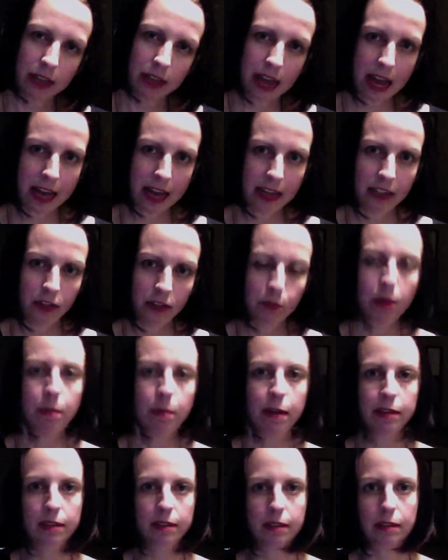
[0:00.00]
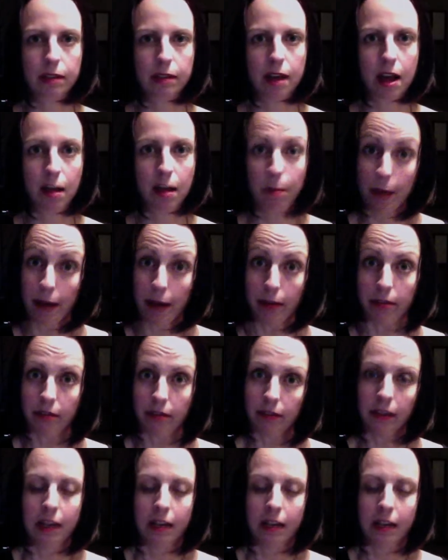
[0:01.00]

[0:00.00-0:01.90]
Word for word: and do my best to help out.